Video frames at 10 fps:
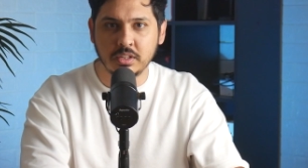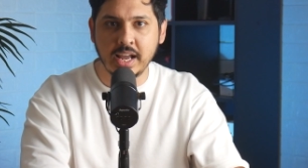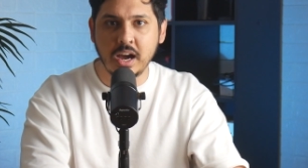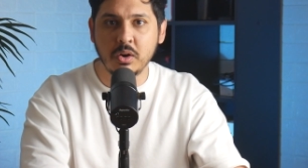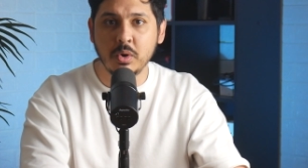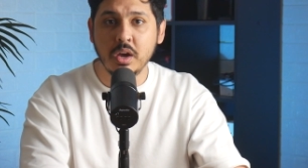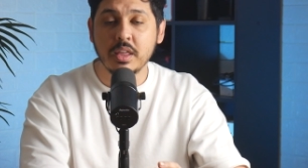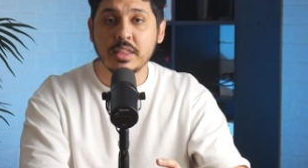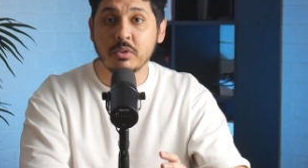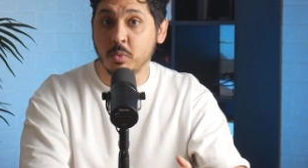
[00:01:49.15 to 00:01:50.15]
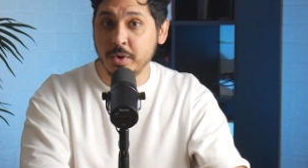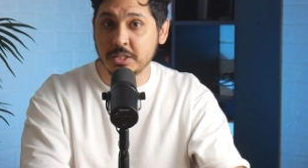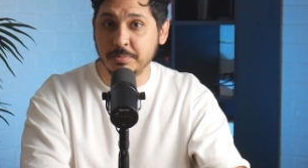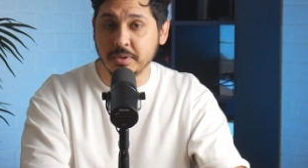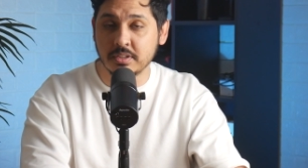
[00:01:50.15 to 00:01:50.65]
Now, there are
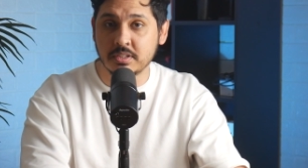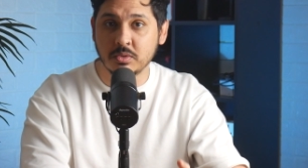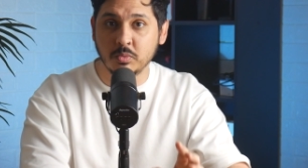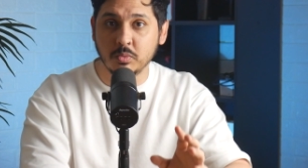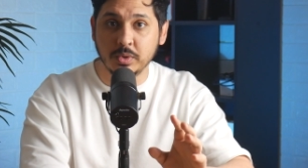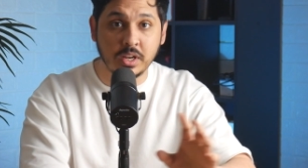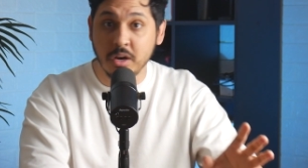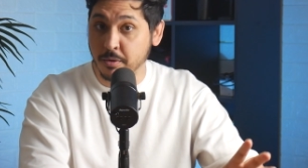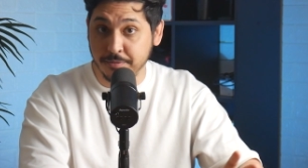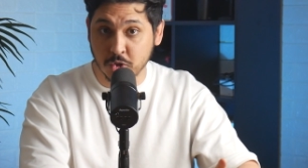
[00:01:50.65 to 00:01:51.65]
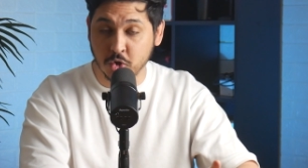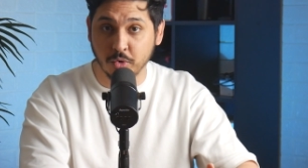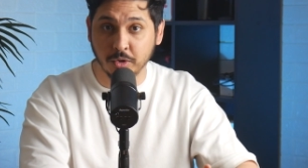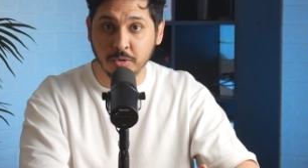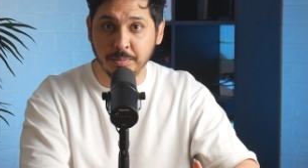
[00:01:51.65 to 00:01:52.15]
whispers we don't know if it's
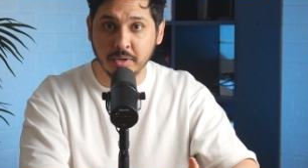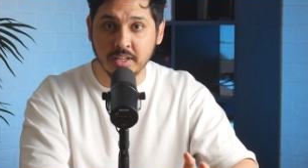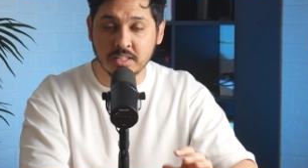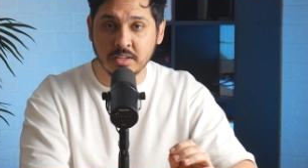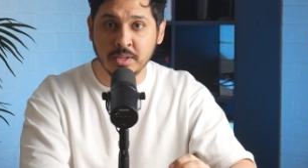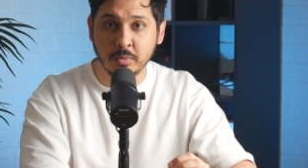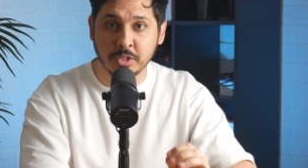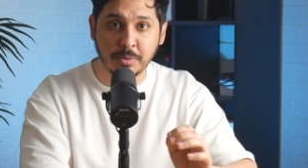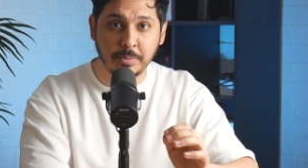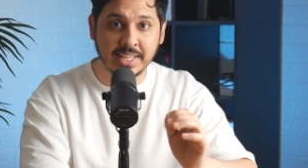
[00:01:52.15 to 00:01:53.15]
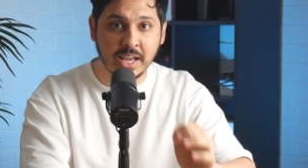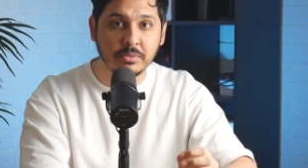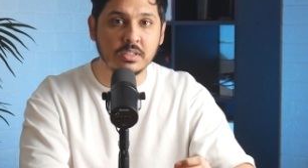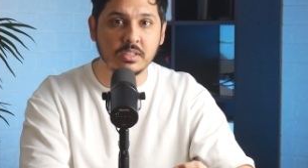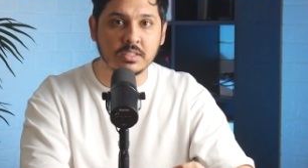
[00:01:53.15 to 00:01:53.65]
true, but it's something we should probably
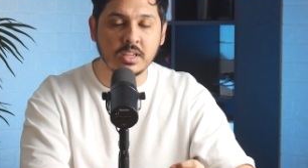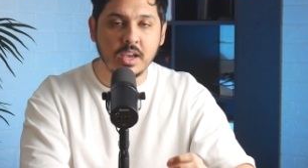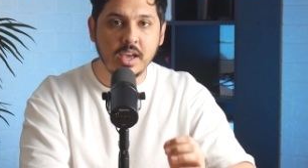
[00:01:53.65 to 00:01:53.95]
countenance,